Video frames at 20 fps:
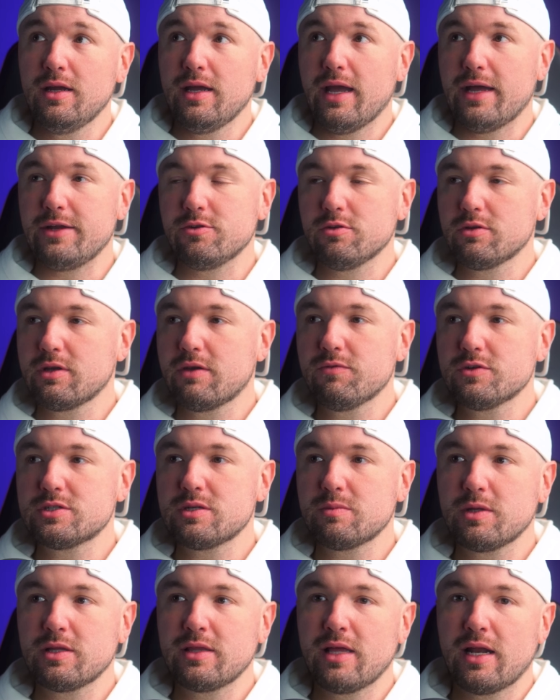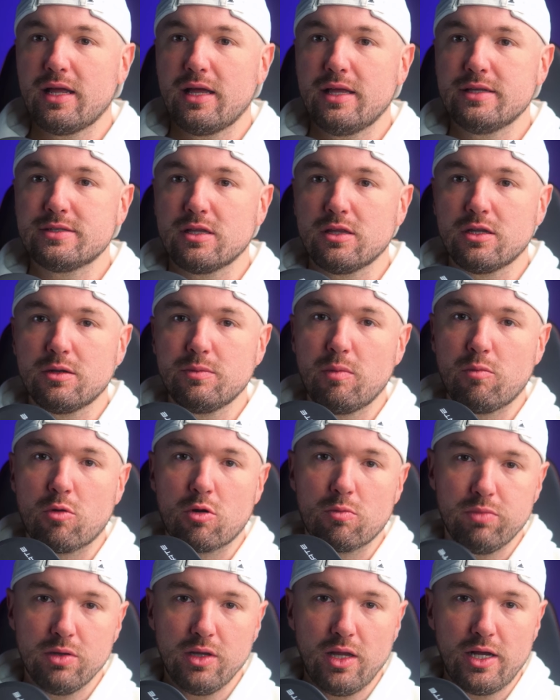and you're looking for something that is a little bit
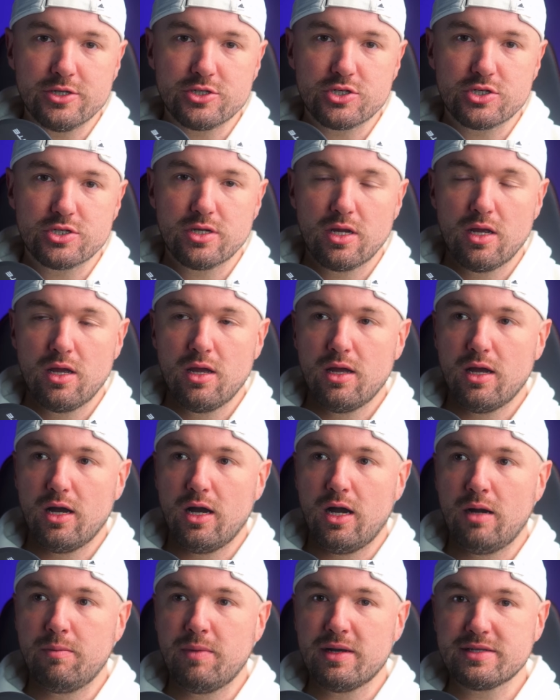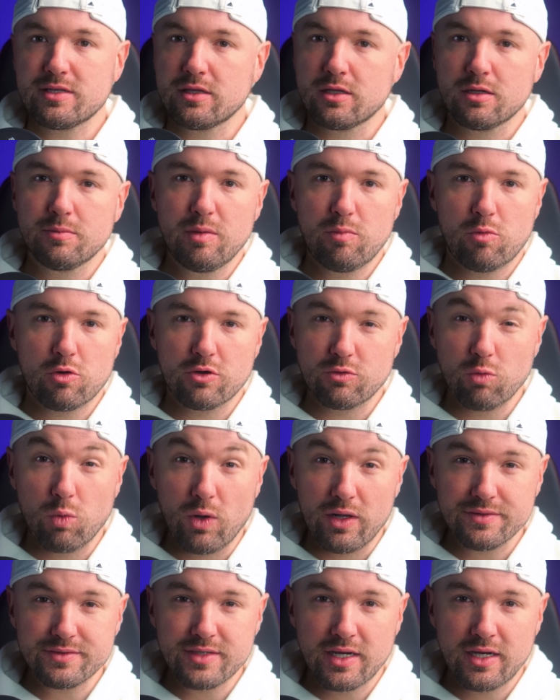more plush, has a little bit more
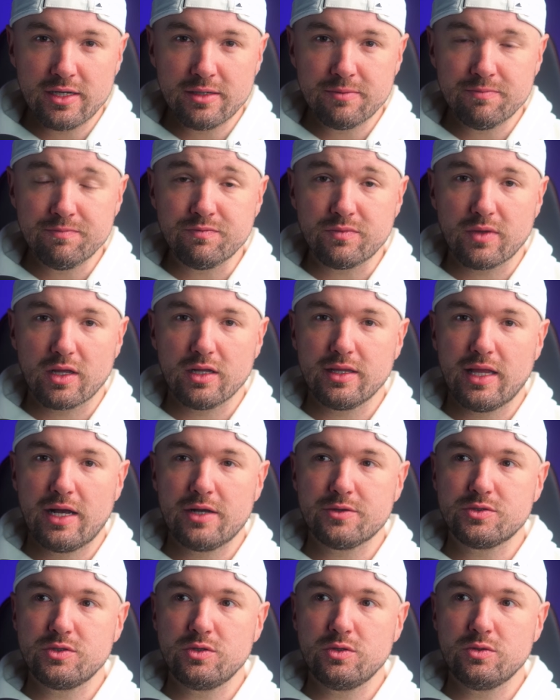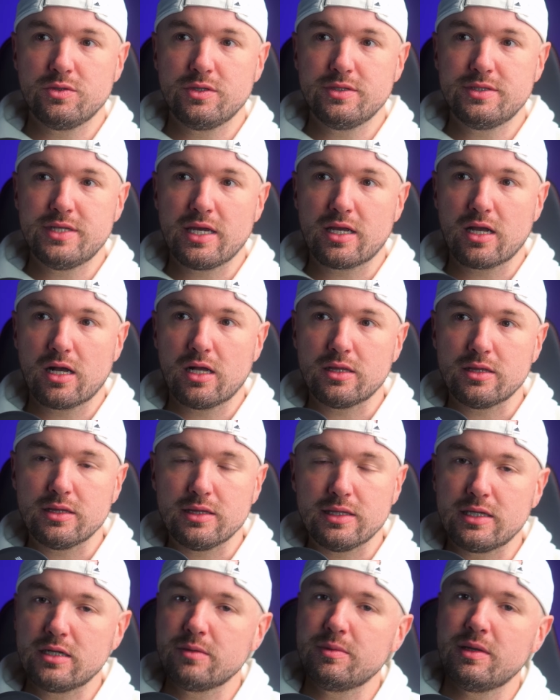dwell time, allows you to take a
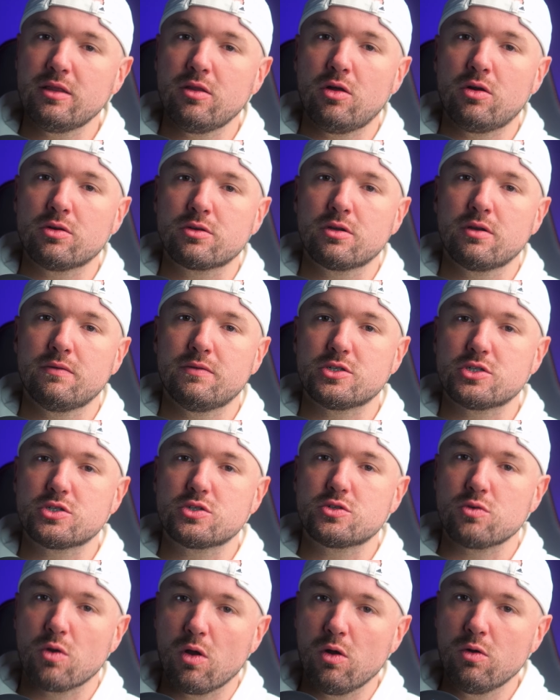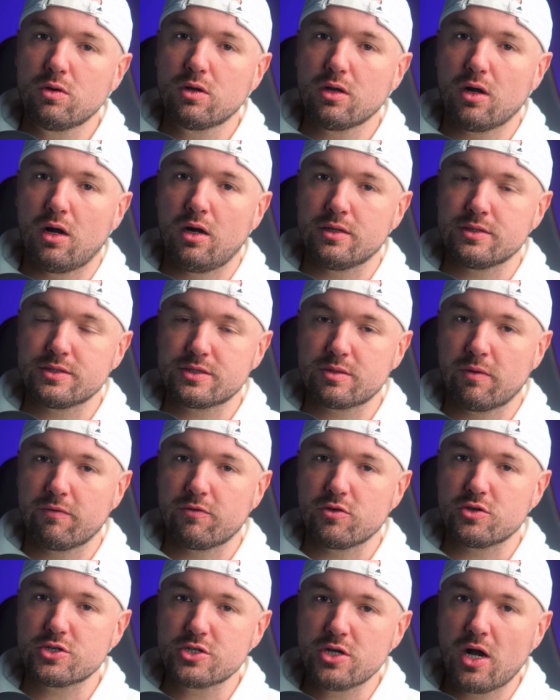little bit longer of a stroke on some of
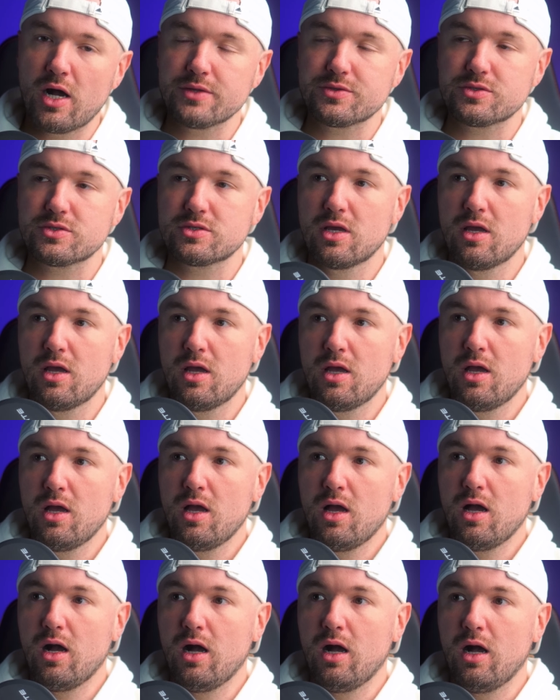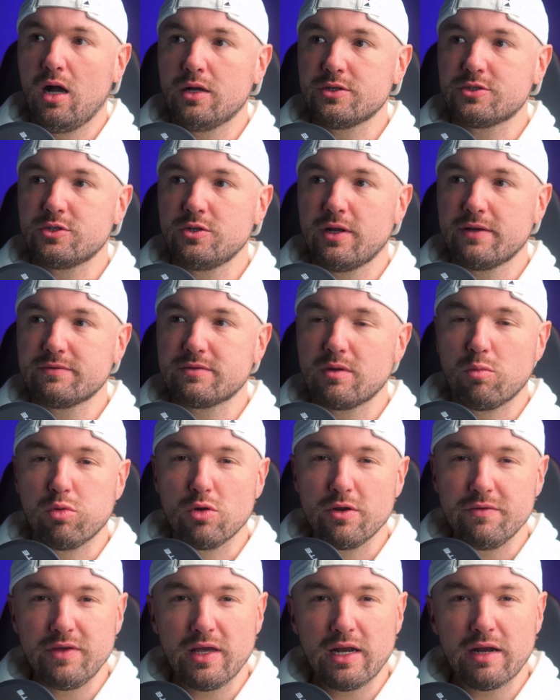your shots, so you don't have to
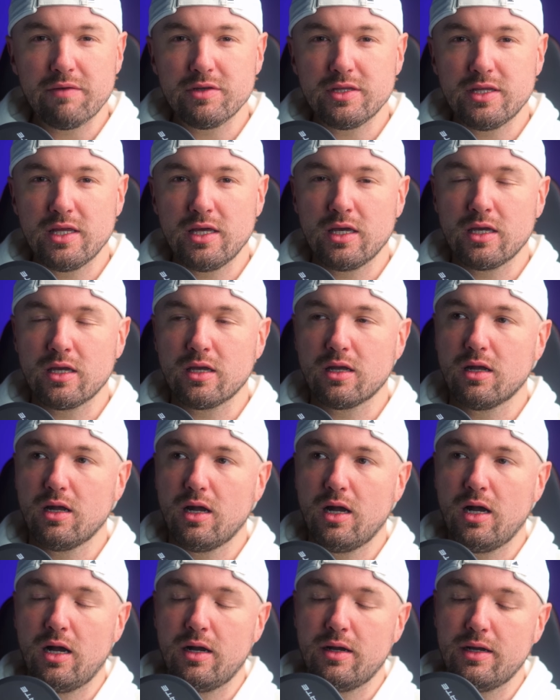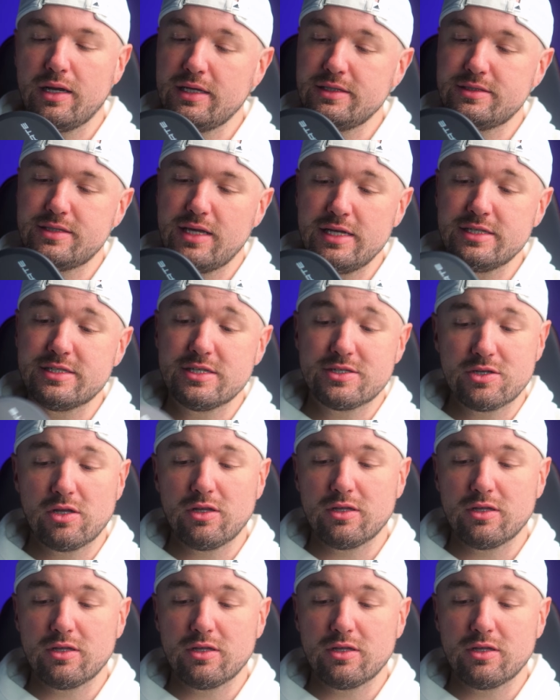abbreviate everything. It's a